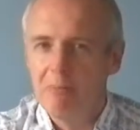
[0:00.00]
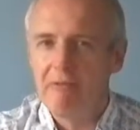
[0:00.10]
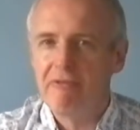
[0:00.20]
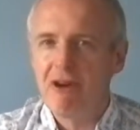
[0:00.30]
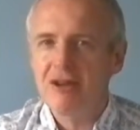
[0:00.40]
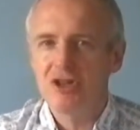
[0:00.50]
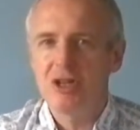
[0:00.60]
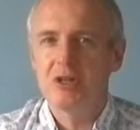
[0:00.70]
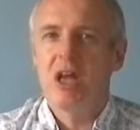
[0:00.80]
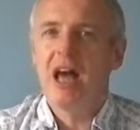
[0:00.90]
but
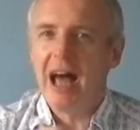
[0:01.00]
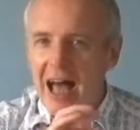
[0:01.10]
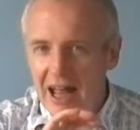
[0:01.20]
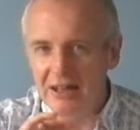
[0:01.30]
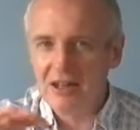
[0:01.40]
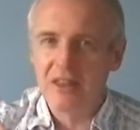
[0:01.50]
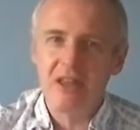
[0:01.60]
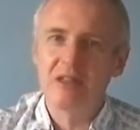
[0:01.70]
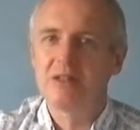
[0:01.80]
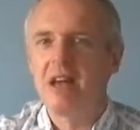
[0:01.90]
freshness and
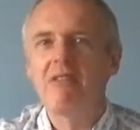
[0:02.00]
this